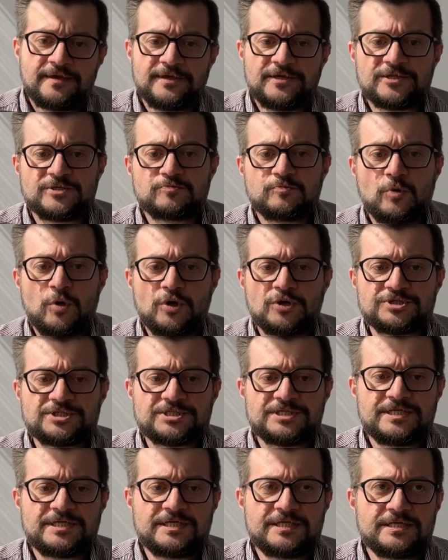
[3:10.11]
It was
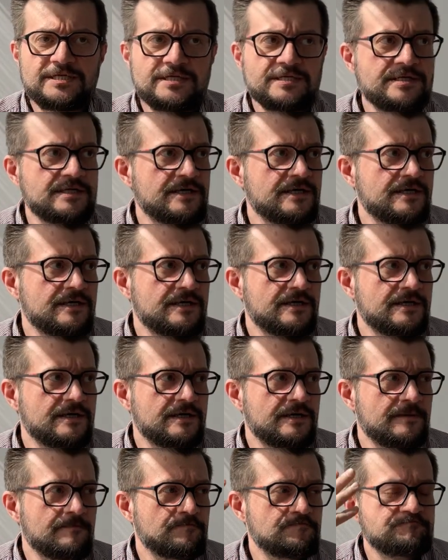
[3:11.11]
in
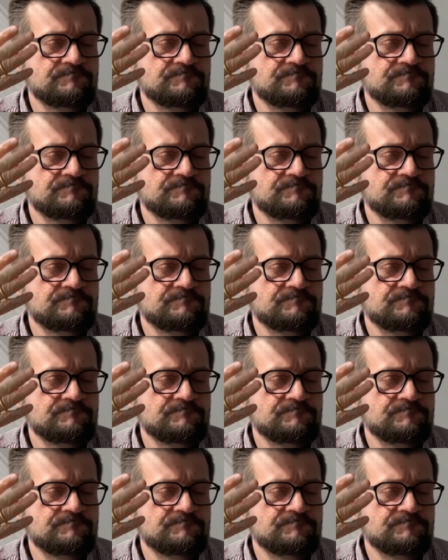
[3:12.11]
uh,